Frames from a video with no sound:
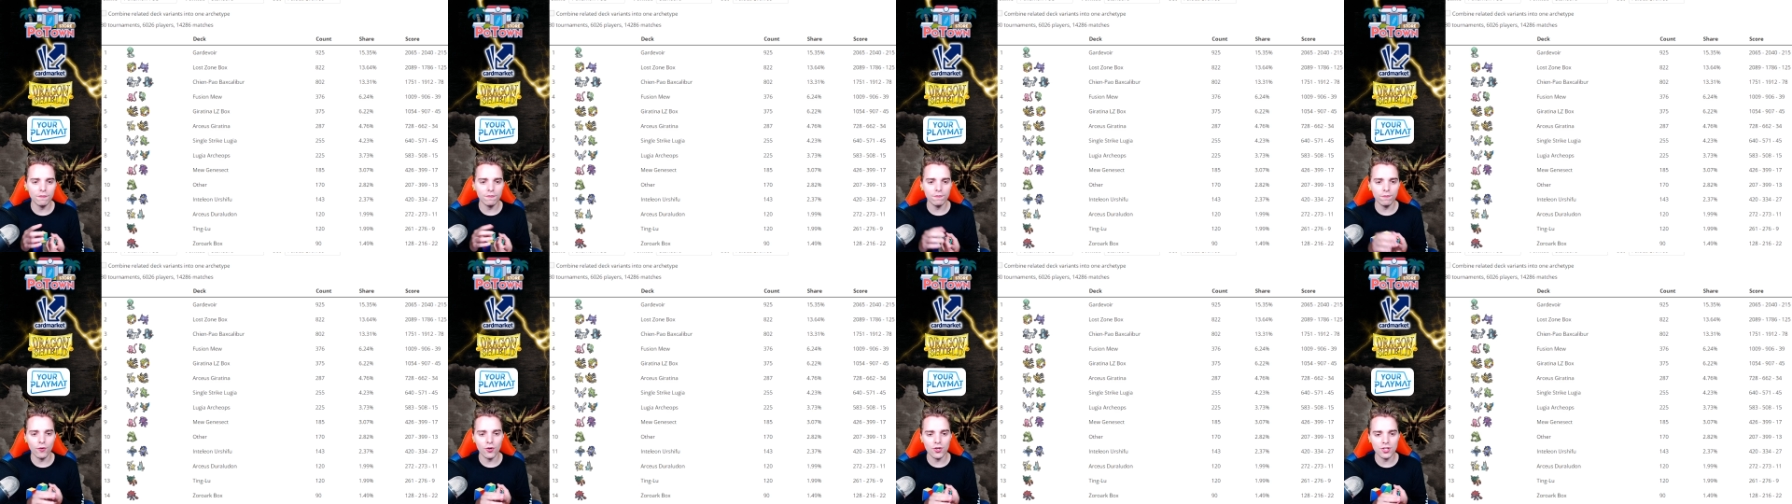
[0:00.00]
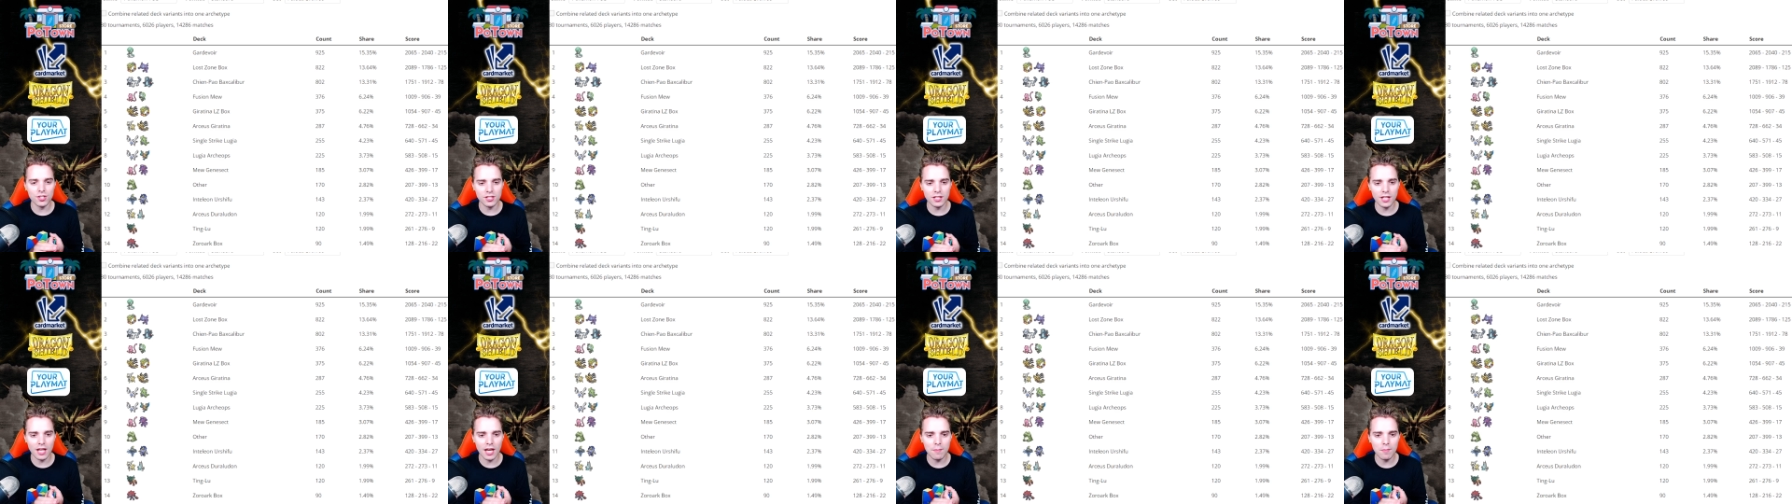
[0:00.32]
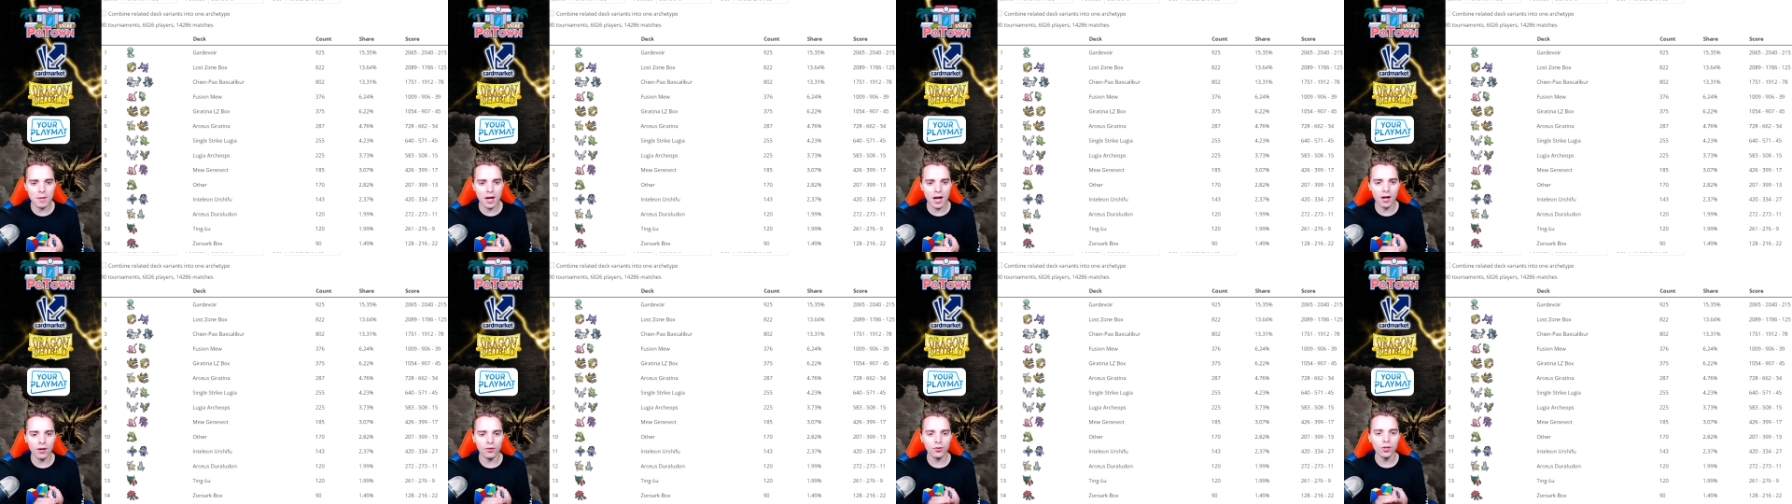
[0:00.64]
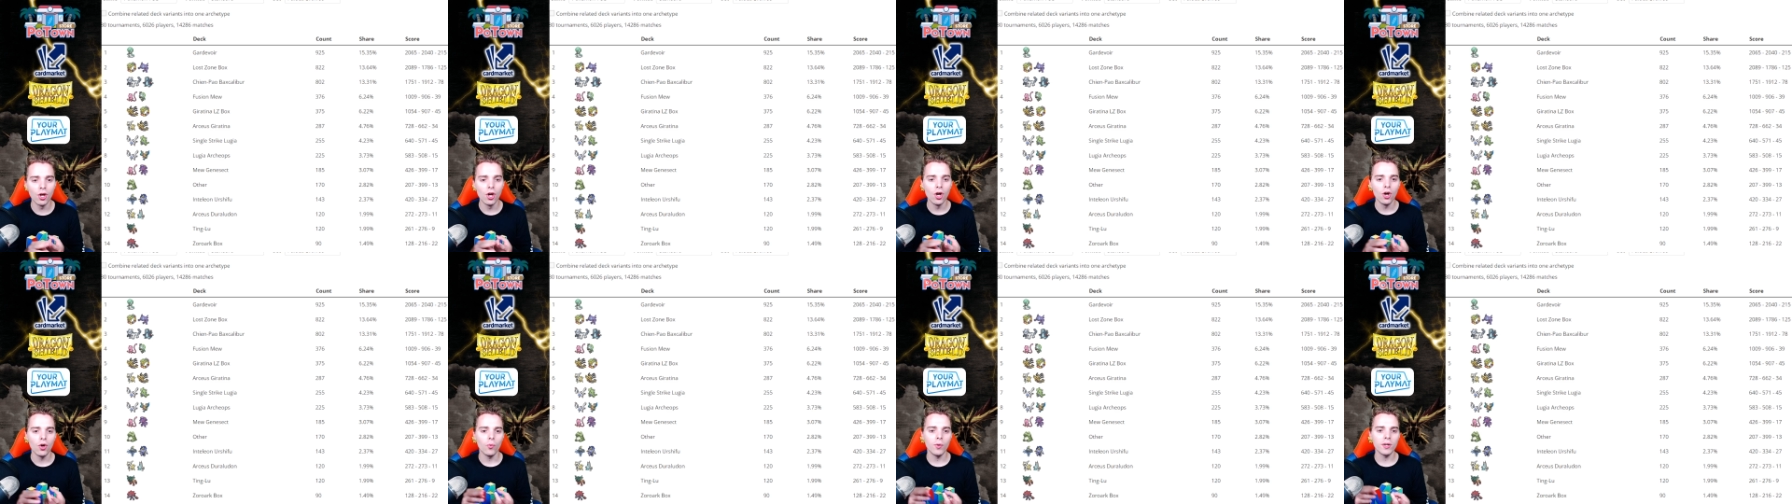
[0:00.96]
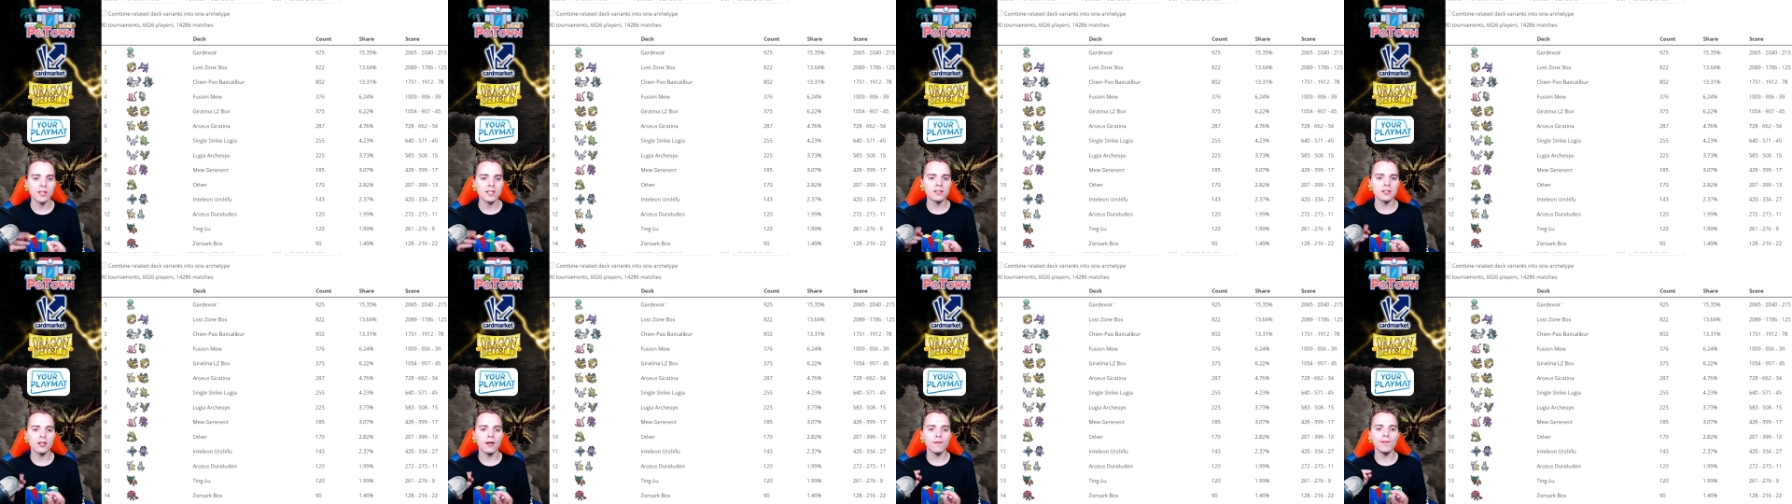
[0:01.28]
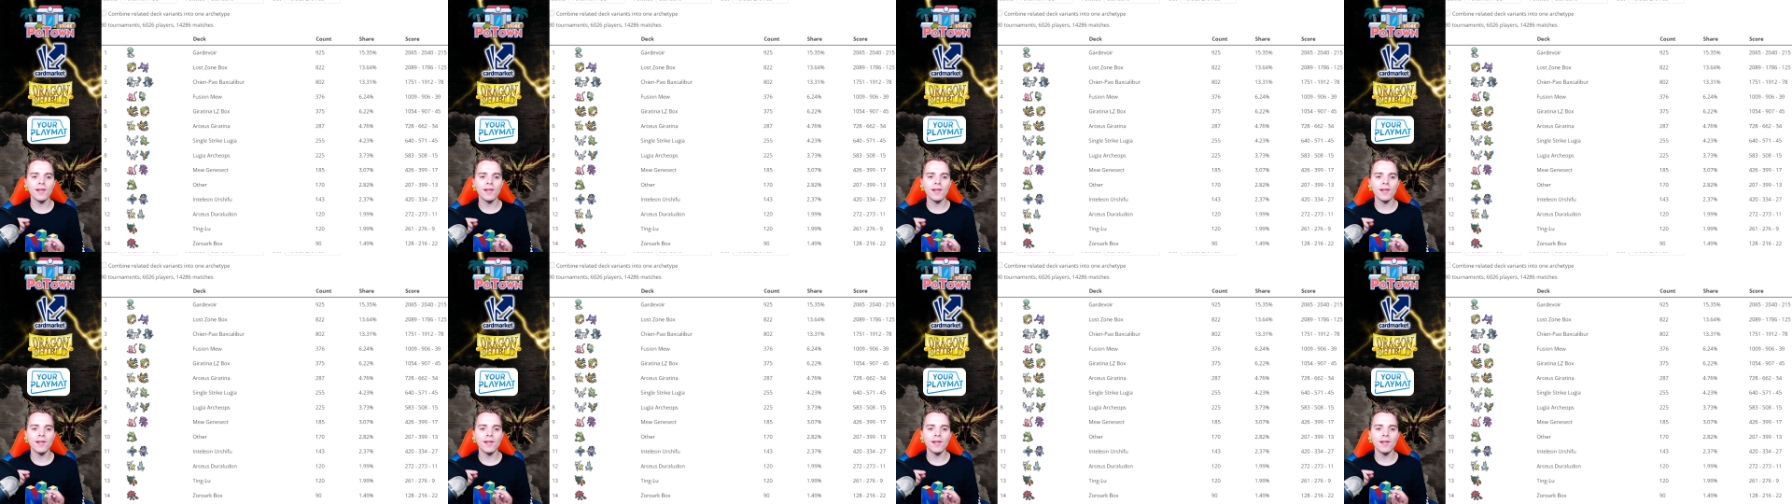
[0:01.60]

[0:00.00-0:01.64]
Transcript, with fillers: first came out, with stuff